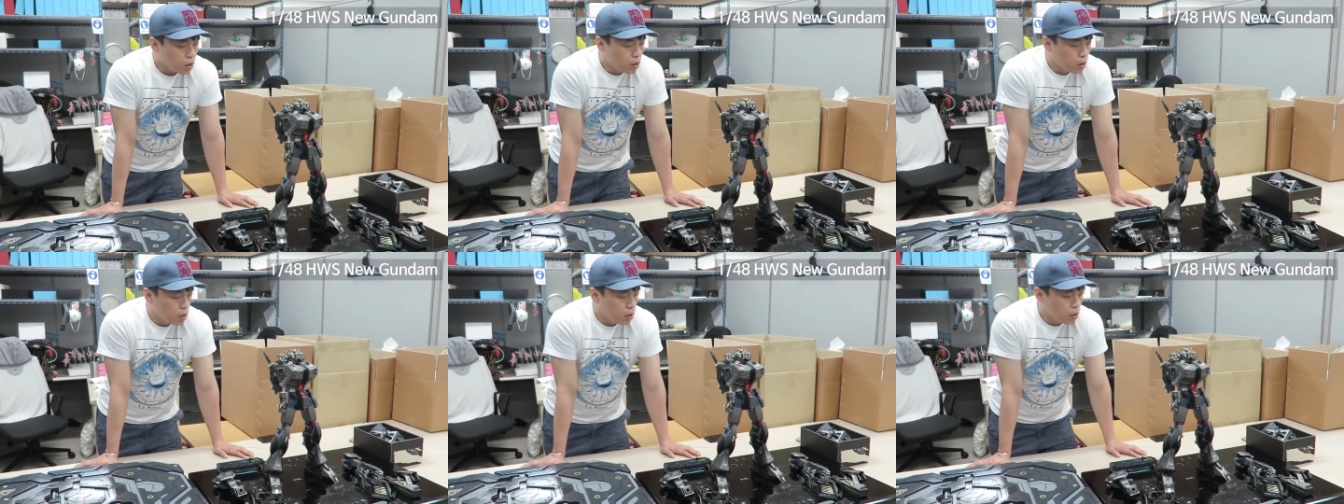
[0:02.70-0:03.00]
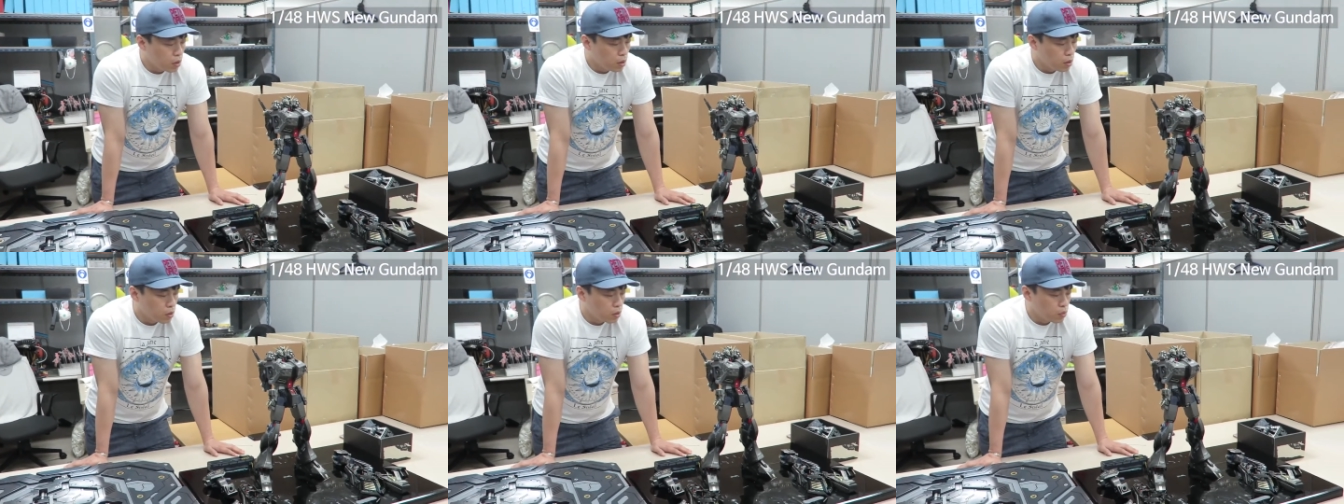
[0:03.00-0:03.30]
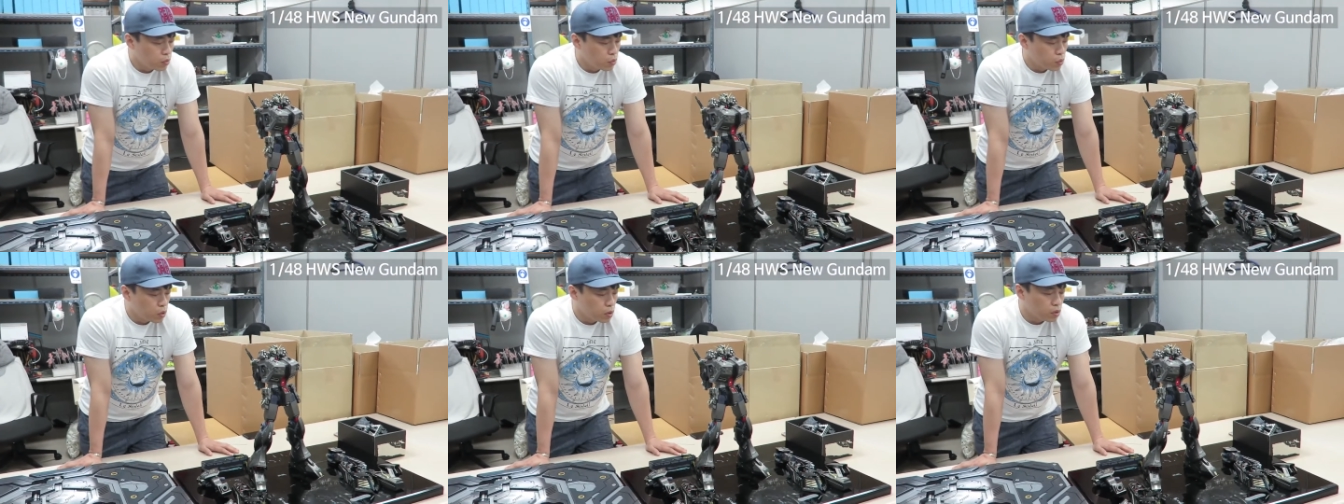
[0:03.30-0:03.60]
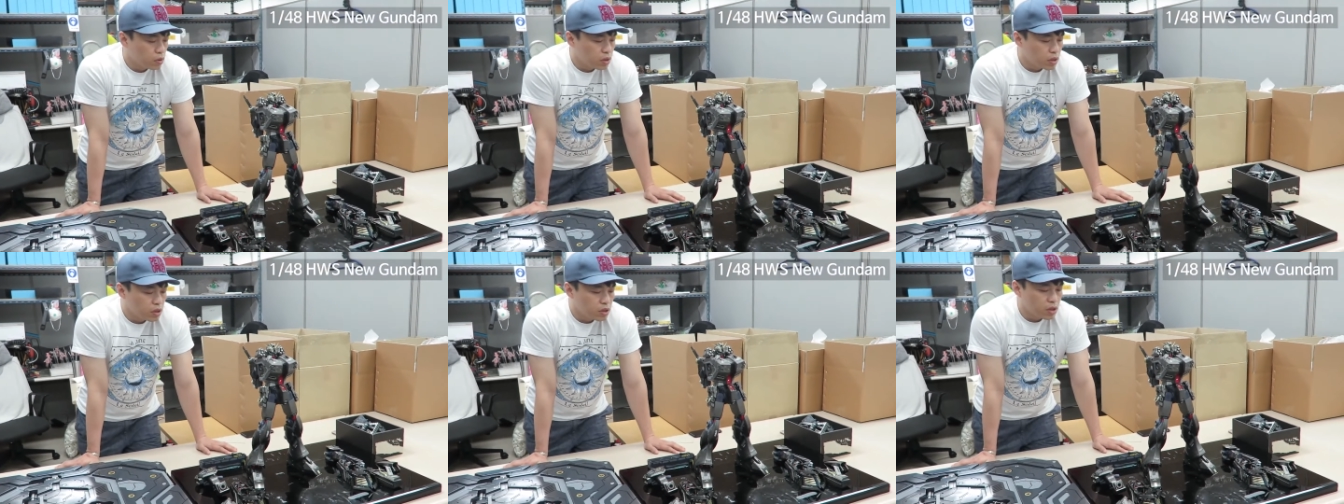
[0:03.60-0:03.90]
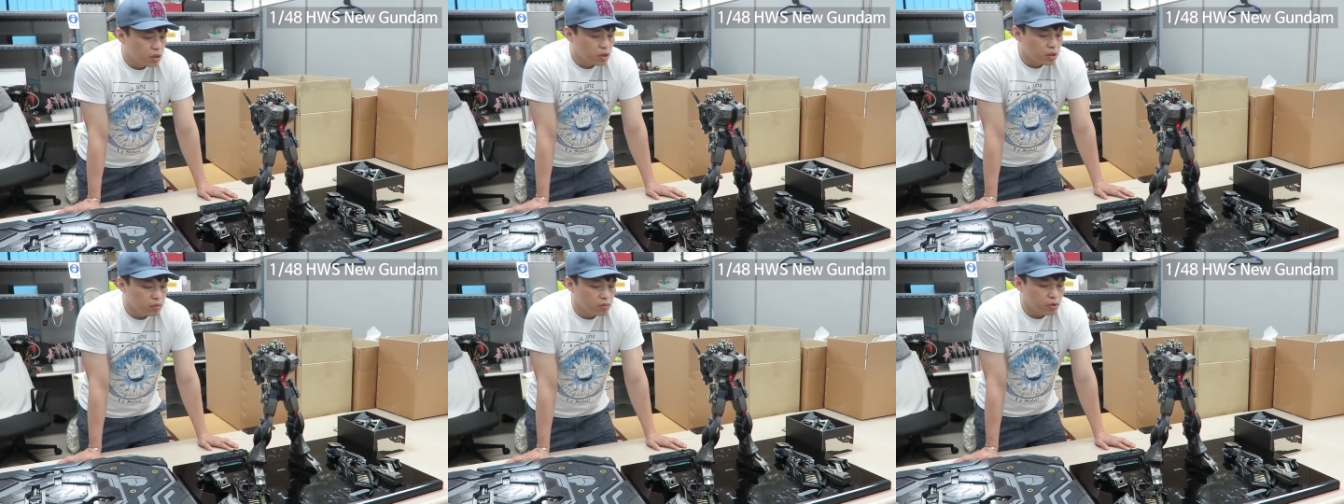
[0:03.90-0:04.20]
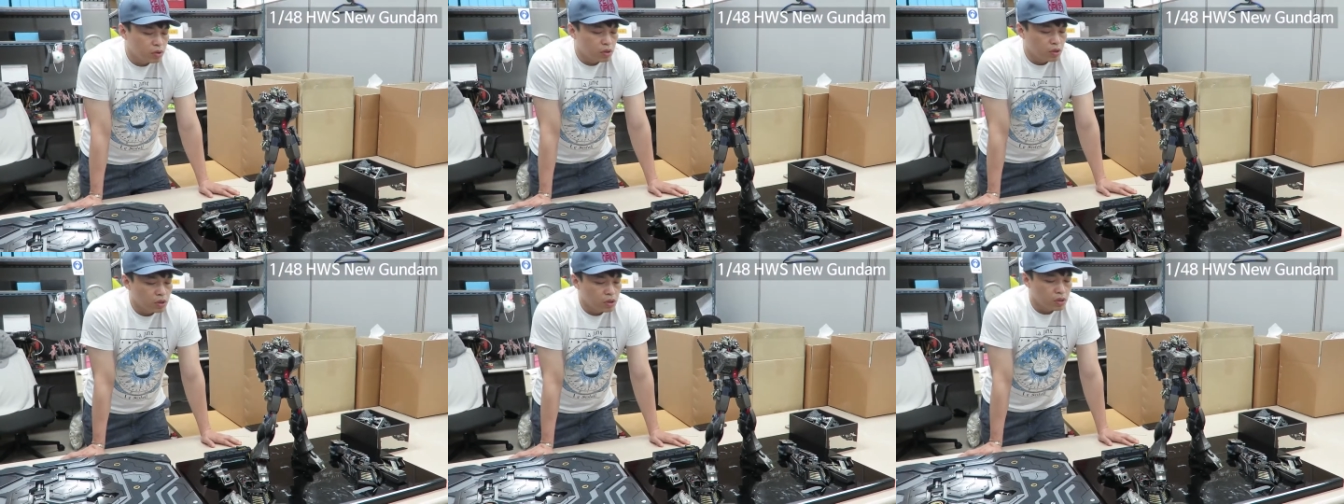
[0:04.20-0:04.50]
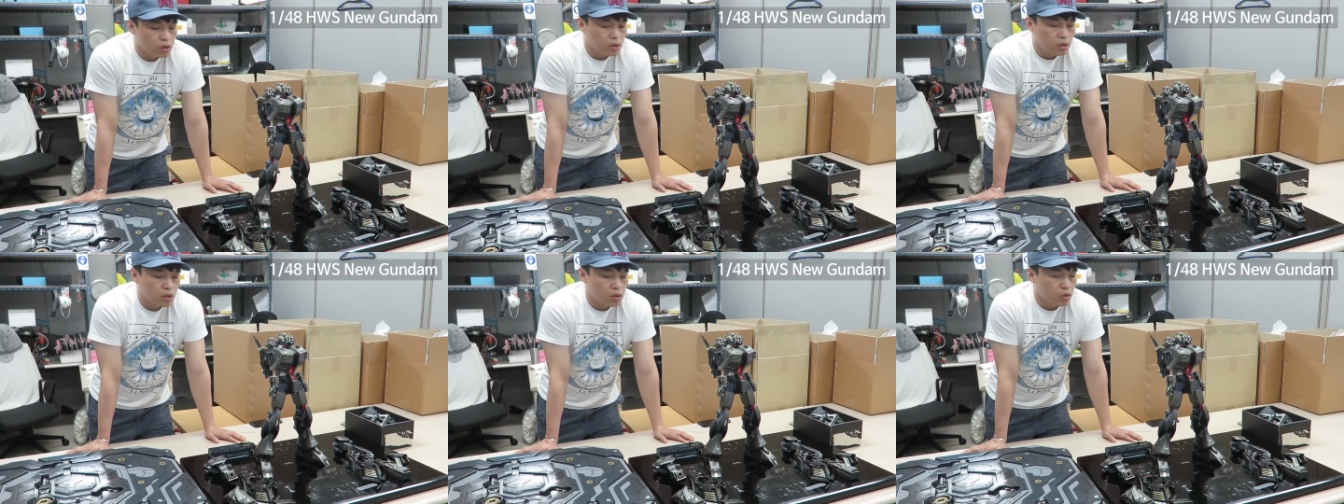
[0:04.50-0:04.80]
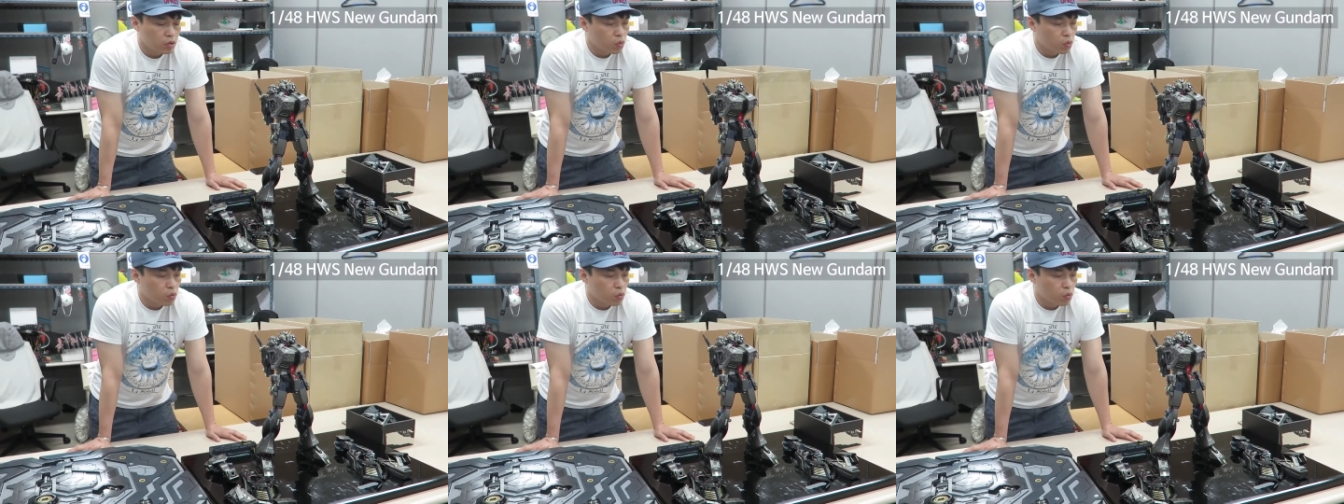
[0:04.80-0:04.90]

uh, we received this